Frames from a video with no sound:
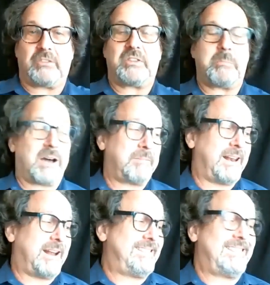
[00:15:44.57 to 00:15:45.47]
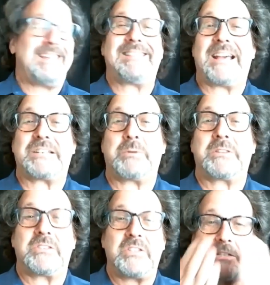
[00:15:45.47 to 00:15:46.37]
the bottom. And I think that's what
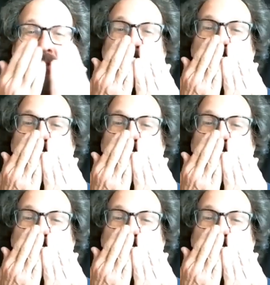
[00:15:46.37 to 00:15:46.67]
this is.